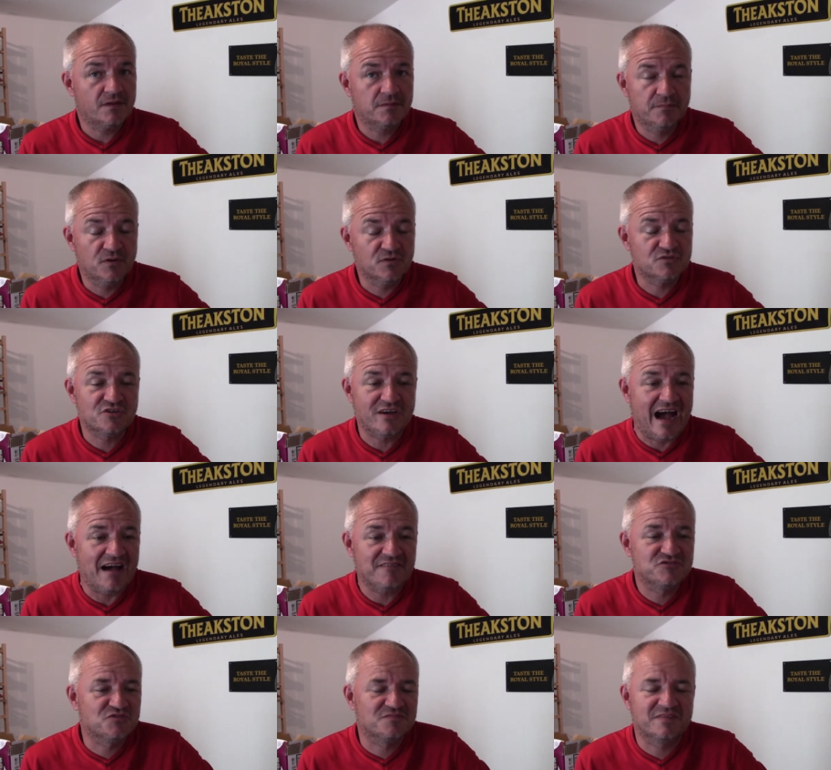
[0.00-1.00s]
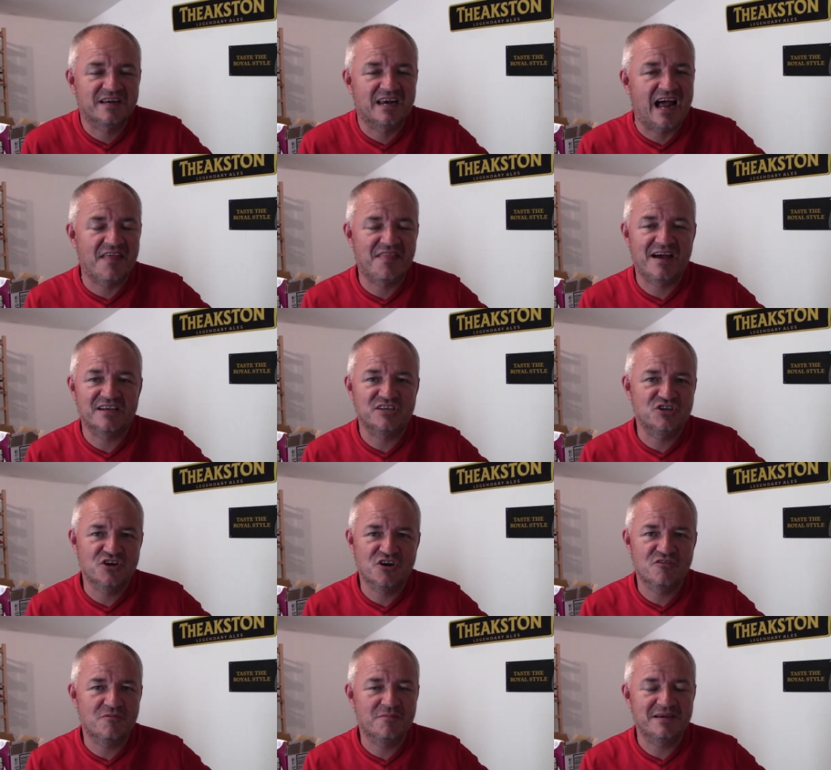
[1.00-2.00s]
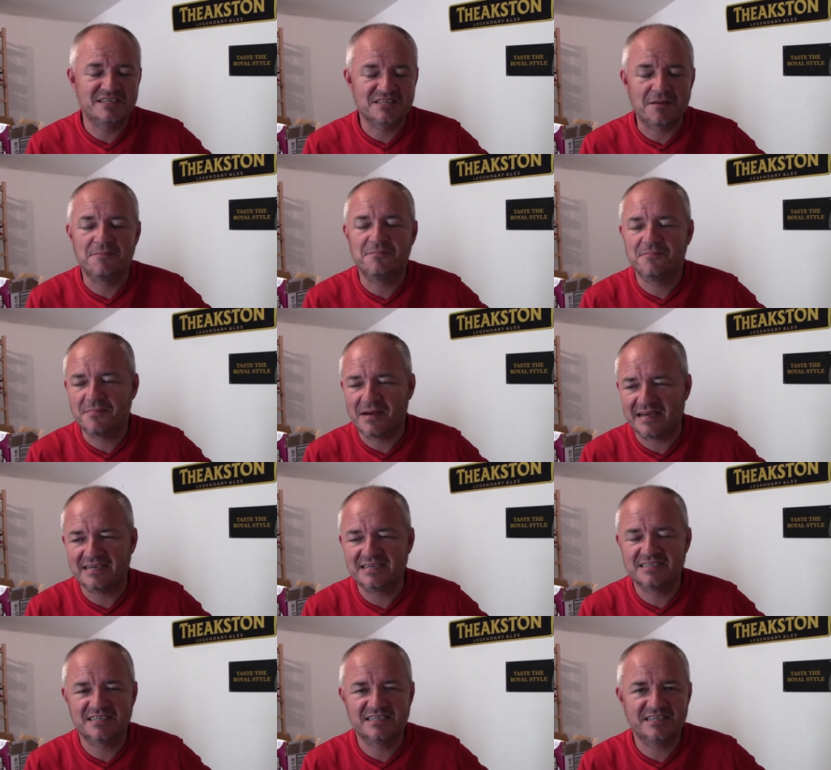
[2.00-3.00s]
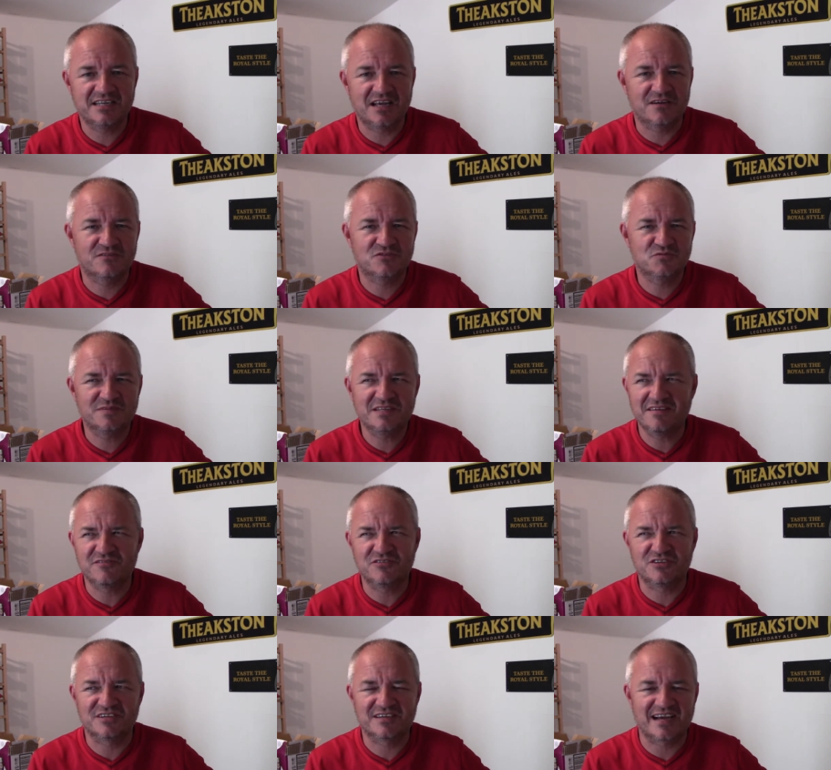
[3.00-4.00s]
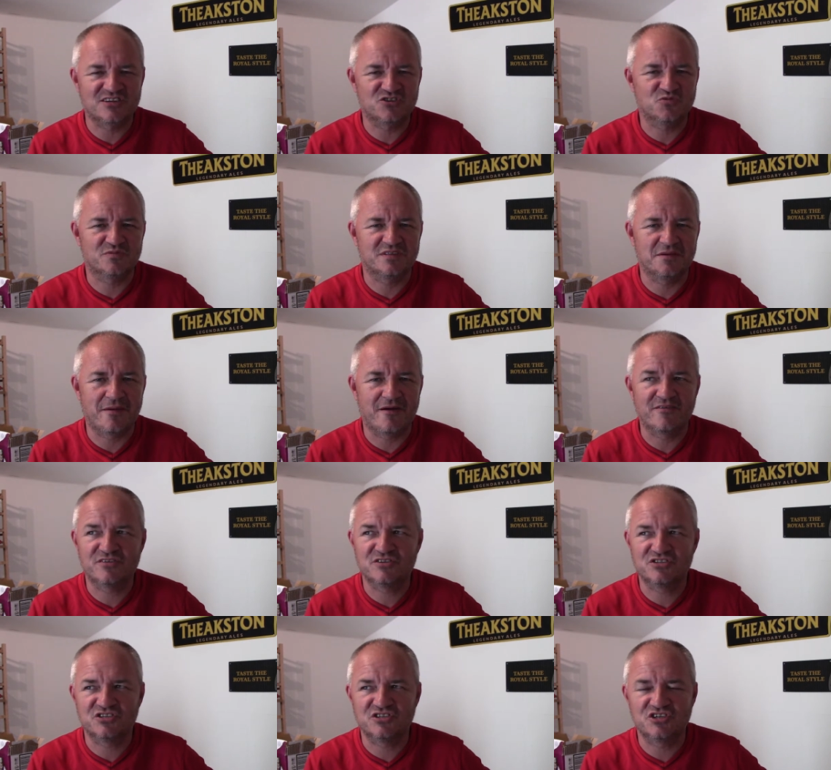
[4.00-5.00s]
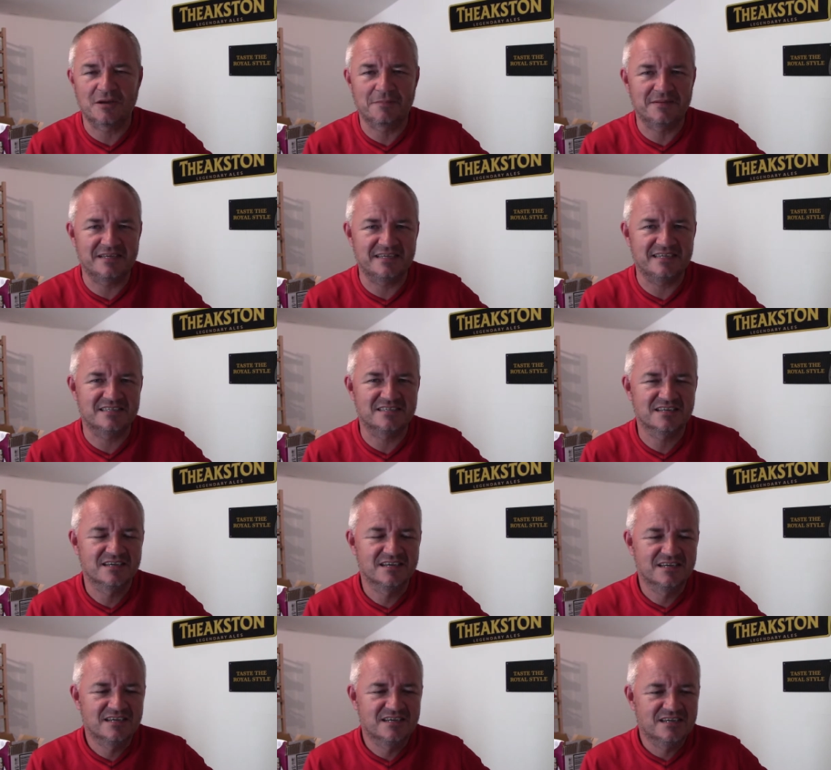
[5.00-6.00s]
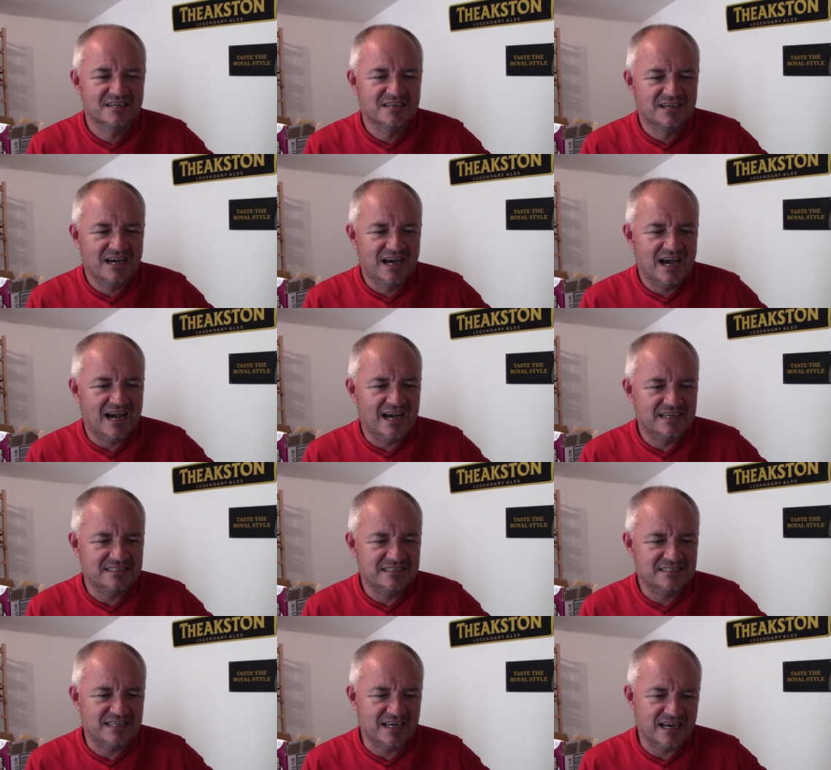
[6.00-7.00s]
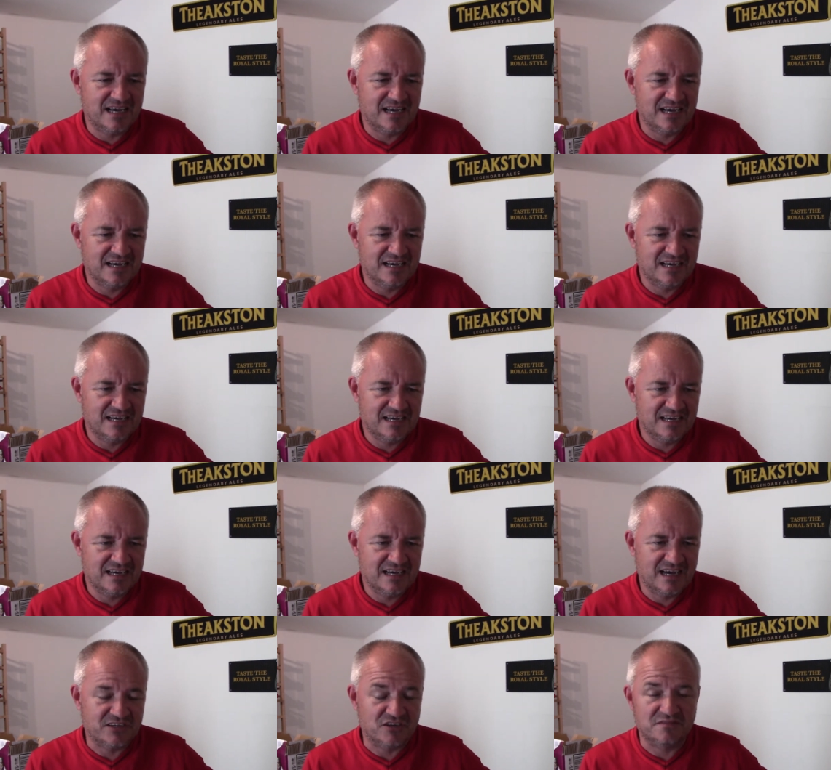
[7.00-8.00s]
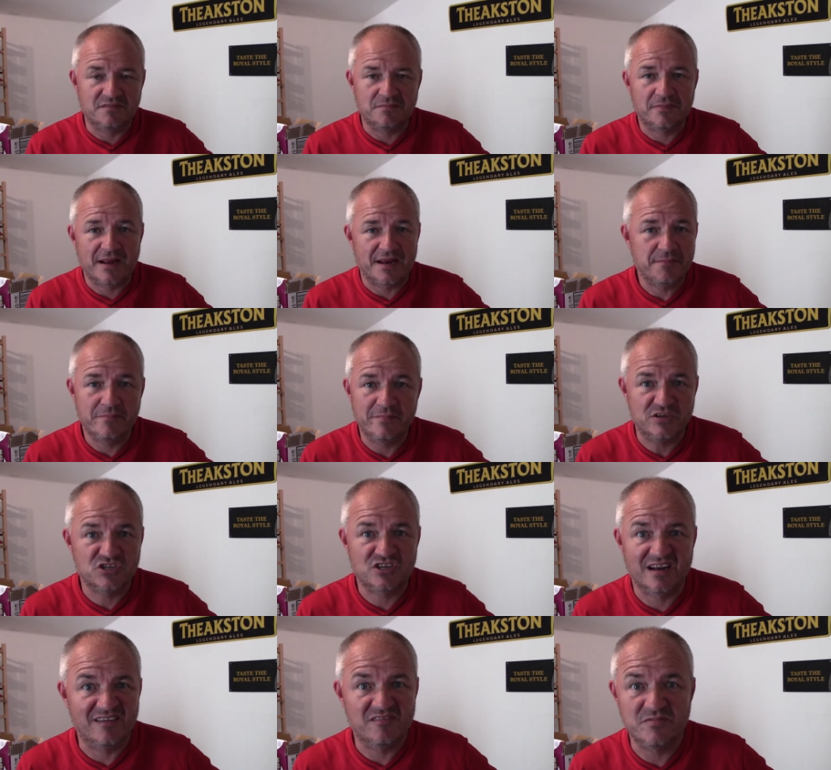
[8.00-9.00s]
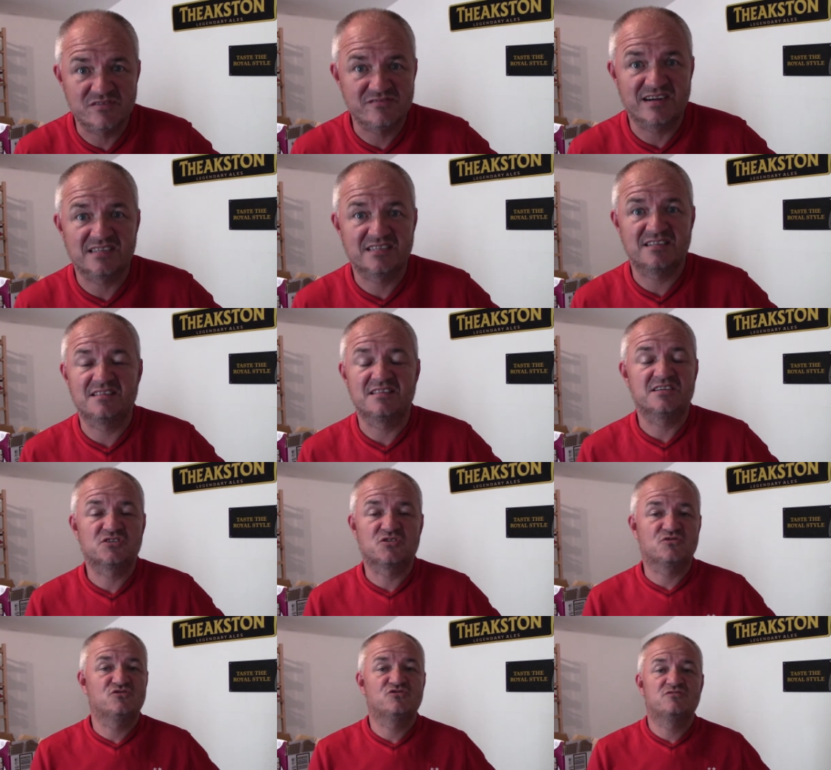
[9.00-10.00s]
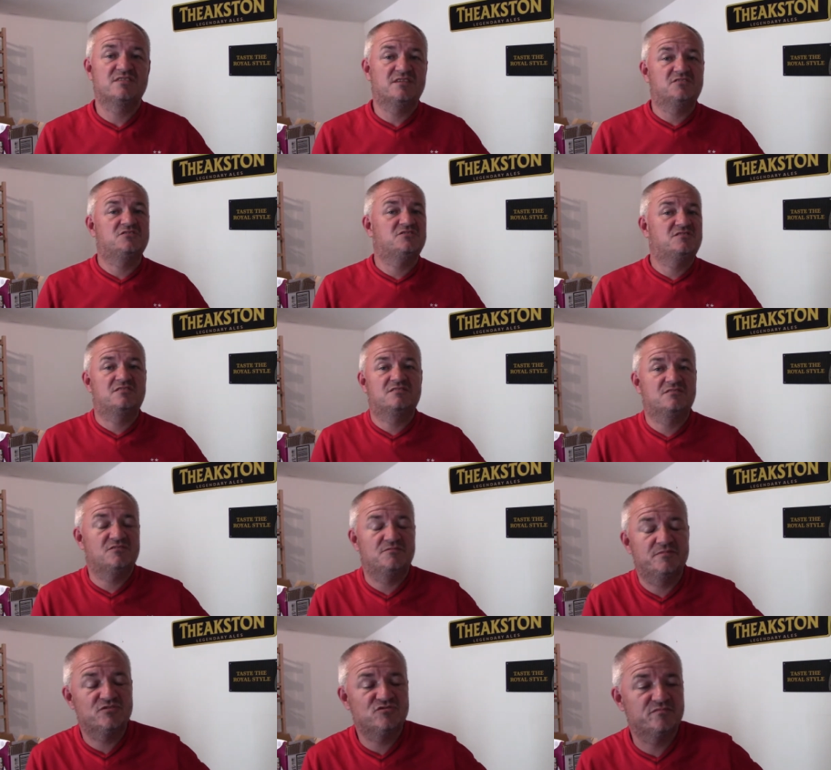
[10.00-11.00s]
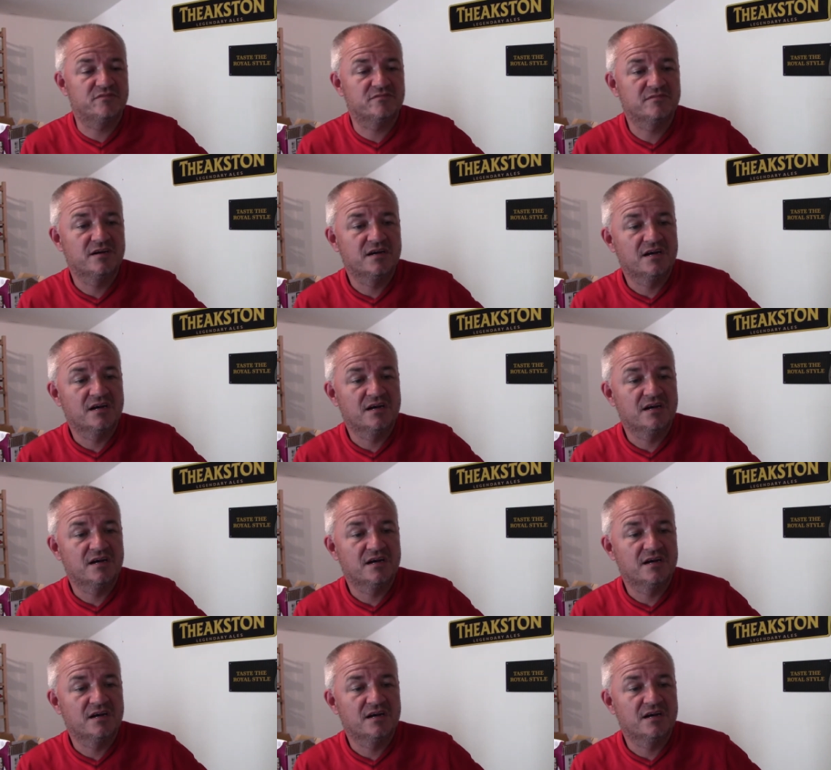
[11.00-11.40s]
But to have something like that in Europe is amazing, you know, because we're never going to catch up with the Americans and the Japanese. And I don't think planning permission will ever be granted in this country, it's just too miserable.